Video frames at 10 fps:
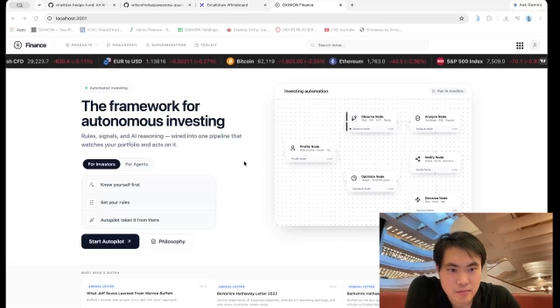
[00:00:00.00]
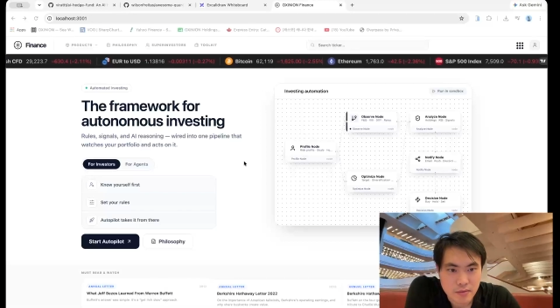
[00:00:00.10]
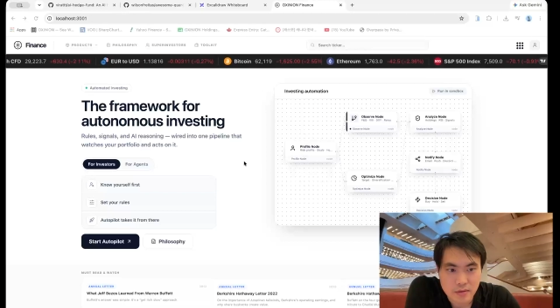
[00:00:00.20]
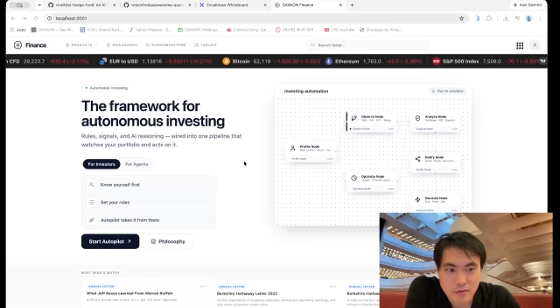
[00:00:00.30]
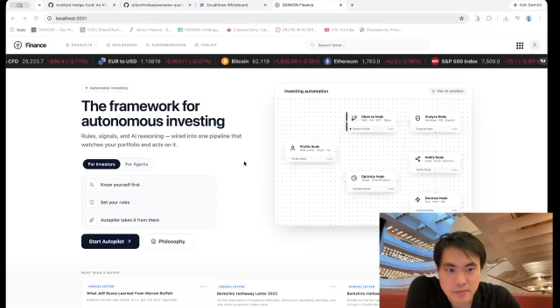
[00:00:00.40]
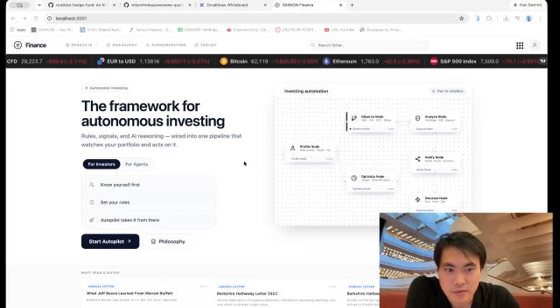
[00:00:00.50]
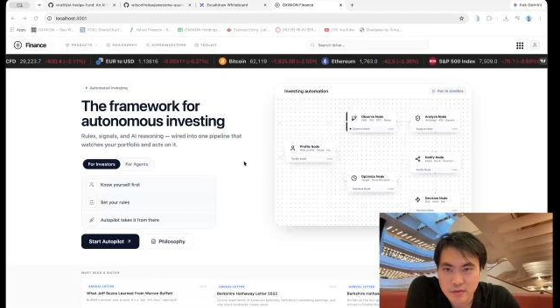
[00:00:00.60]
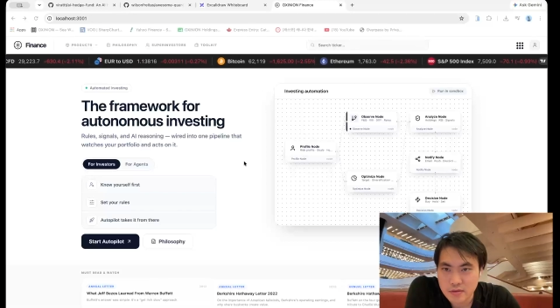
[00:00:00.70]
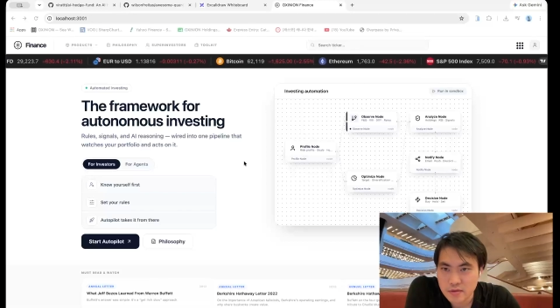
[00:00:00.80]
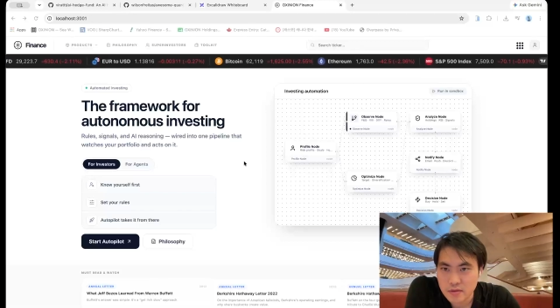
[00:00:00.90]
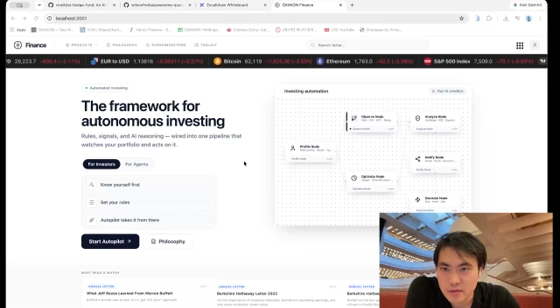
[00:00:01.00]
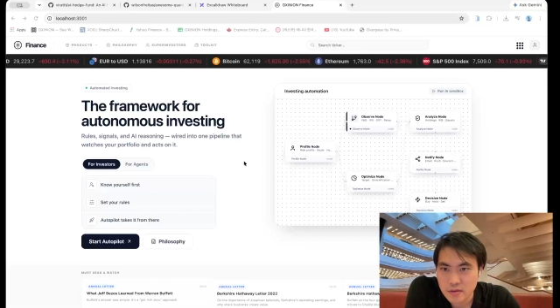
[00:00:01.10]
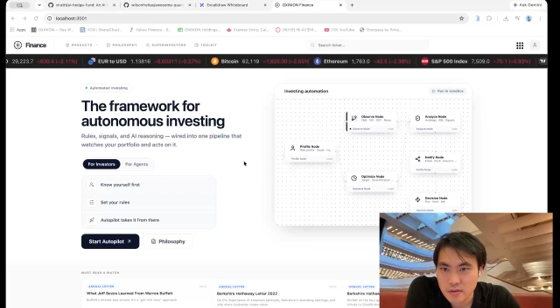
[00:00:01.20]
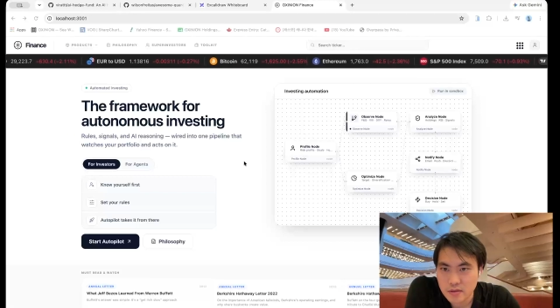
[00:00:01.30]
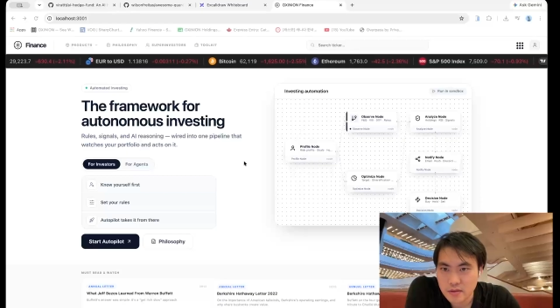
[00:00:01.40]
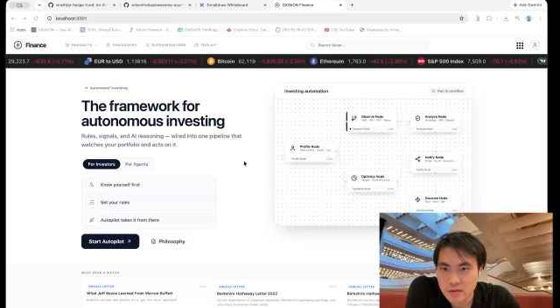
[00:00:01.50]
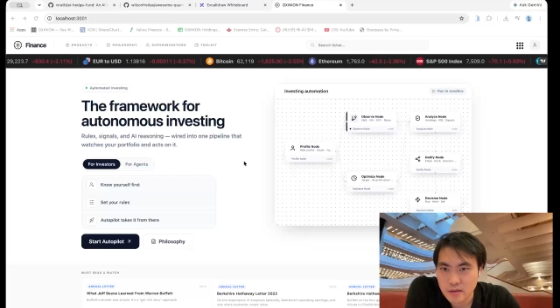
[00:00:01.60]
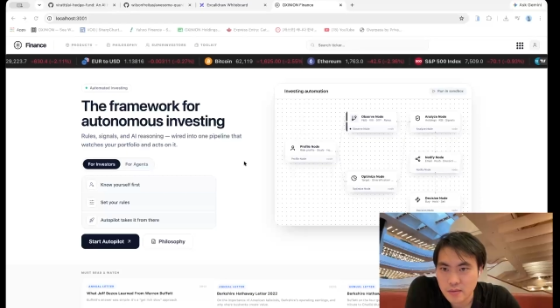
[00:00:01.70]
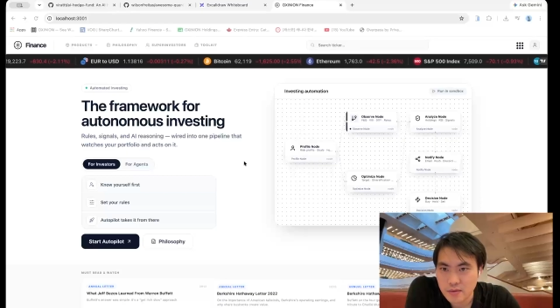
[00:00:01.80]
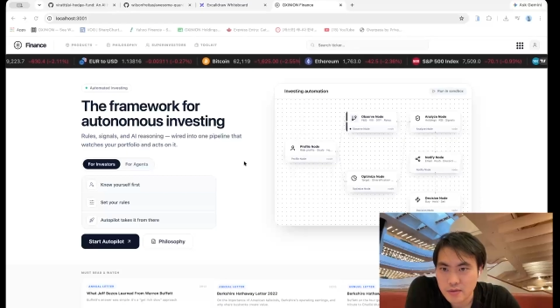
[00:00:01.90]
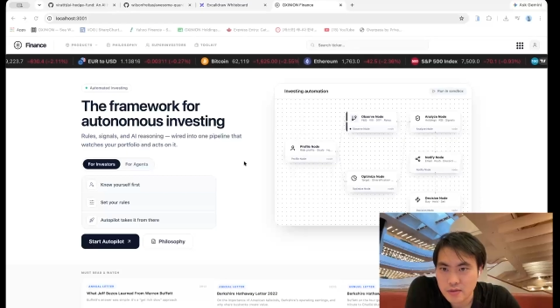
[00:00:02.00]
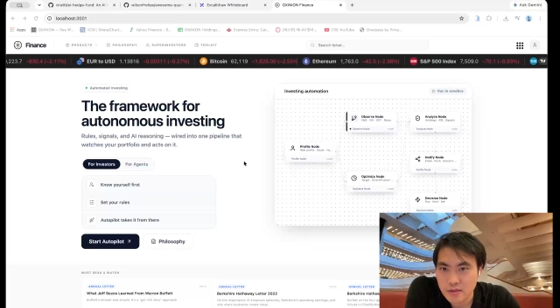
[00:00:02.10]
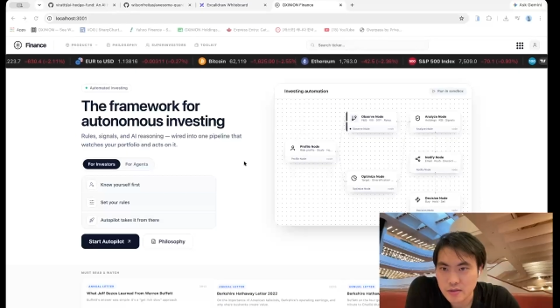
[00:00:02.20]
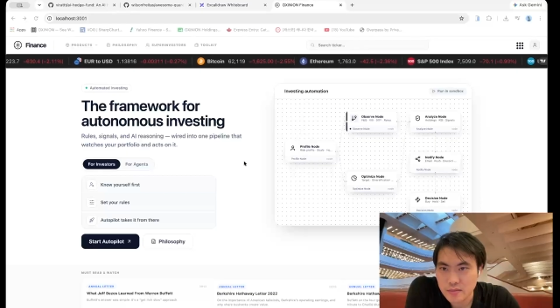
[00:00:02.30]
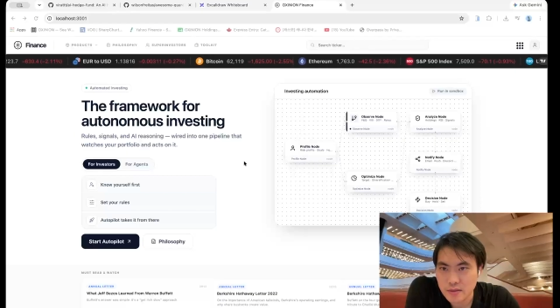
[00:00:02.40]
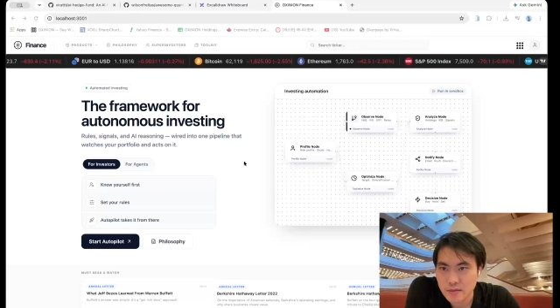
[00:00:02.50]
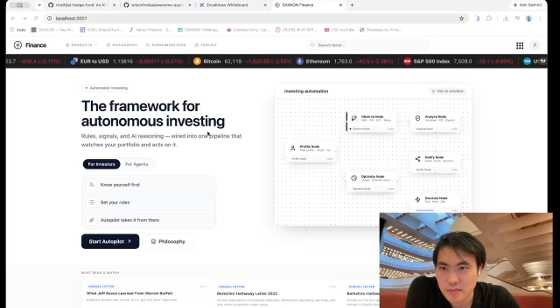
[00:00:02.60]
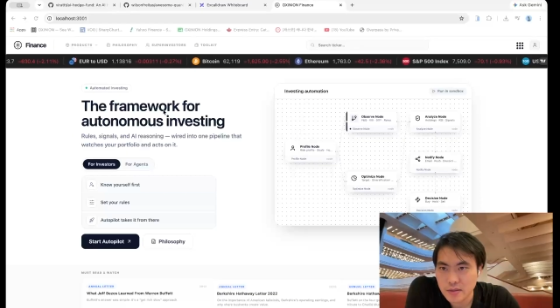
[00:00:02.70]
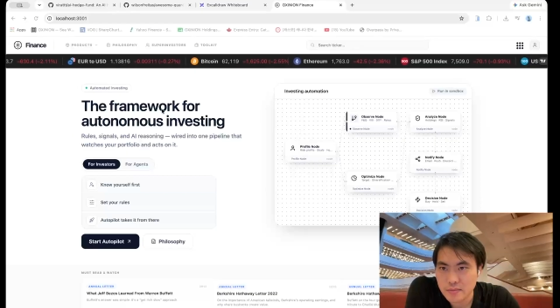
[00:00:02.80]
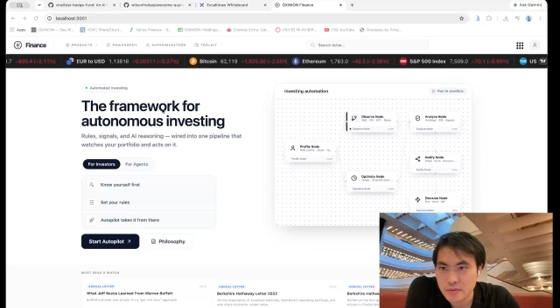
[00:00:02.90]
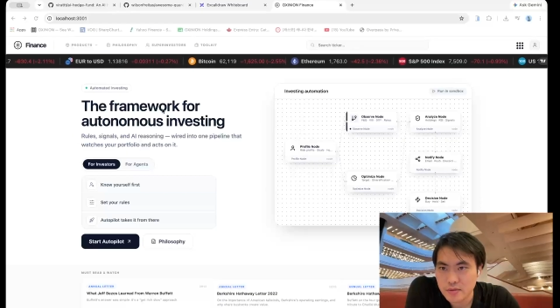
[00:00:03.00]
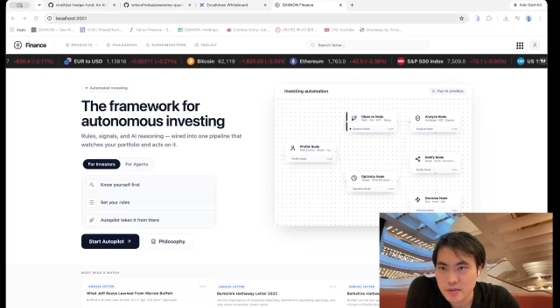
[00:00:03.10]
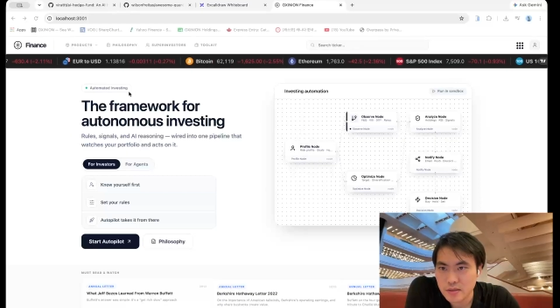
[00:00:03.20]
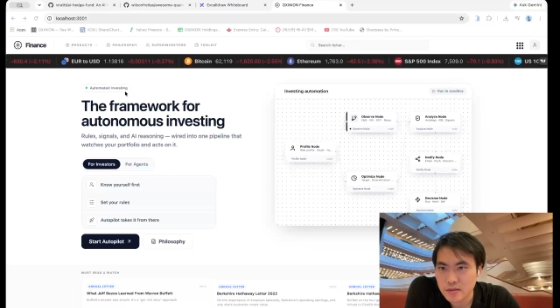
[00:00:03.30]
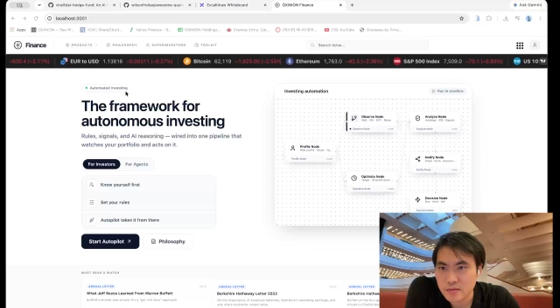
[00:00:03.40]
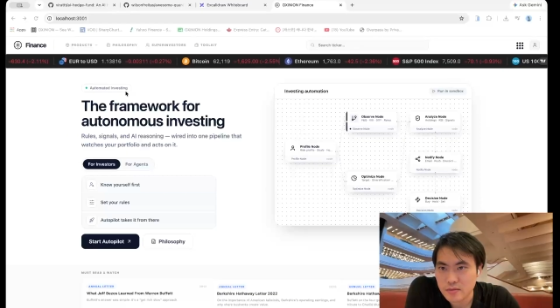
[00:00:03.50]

my name is Brandon, and I want to share about my project,